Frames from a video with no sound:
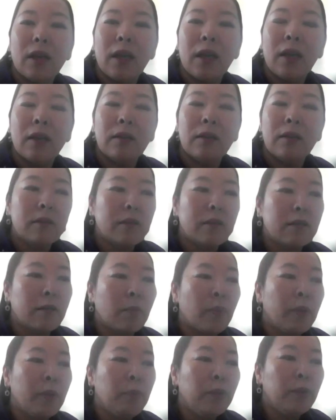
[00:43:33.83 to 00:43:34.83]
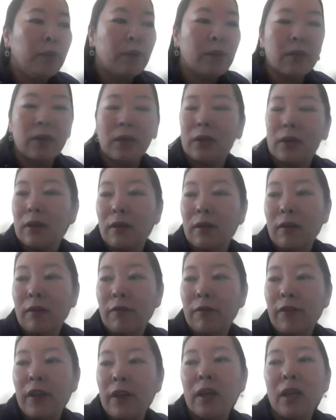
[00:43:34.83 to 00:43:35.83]
and people were
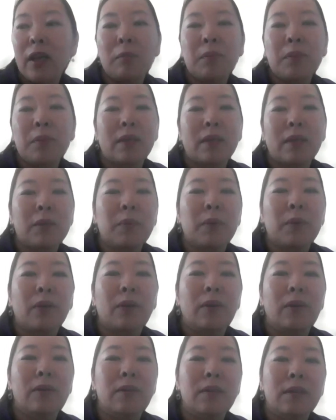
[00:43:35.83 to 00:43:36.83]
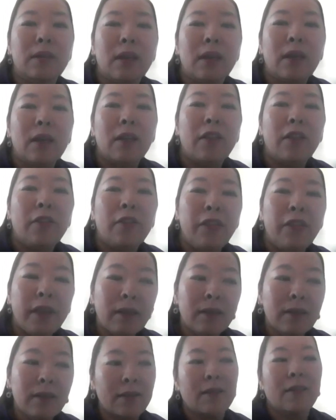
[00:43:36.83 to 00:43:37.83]
very upset because the
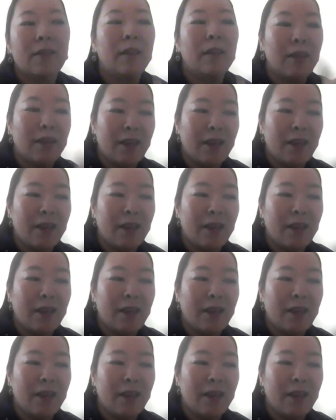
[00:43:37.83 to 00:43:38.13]
things